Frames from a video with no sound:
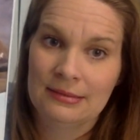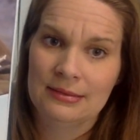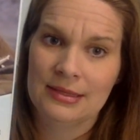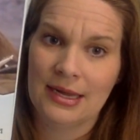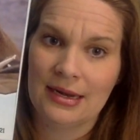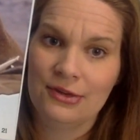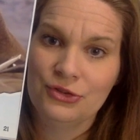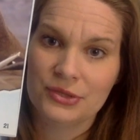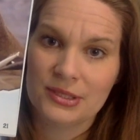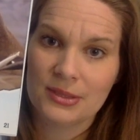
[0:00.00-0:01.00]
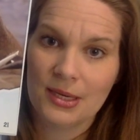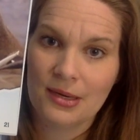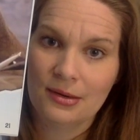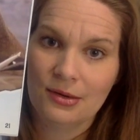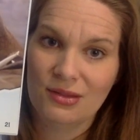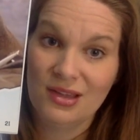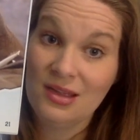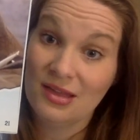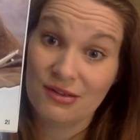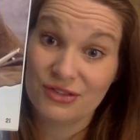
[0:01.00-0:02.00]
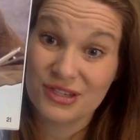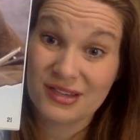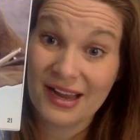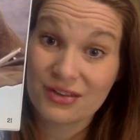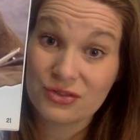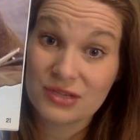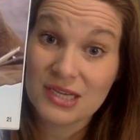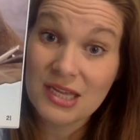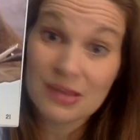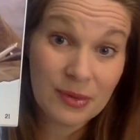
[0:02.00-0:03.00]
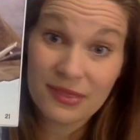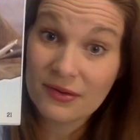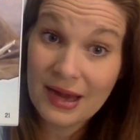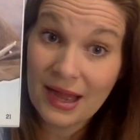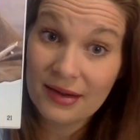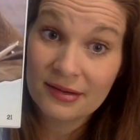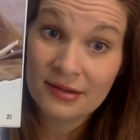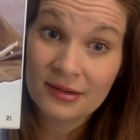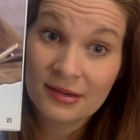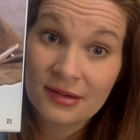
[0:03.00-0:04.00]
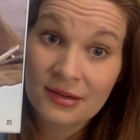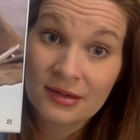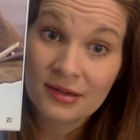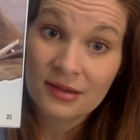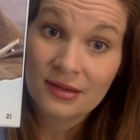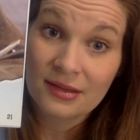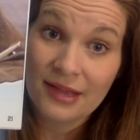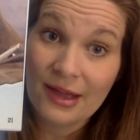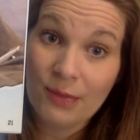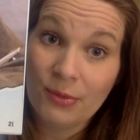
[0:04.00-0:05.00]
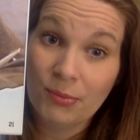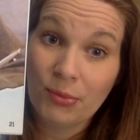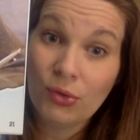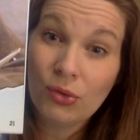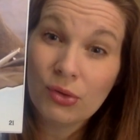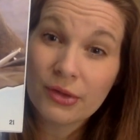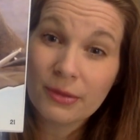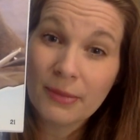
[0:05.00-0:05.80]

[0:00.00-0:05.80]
Isn't that interesting? You think they are just extra teeth, but they're not. They help them pull their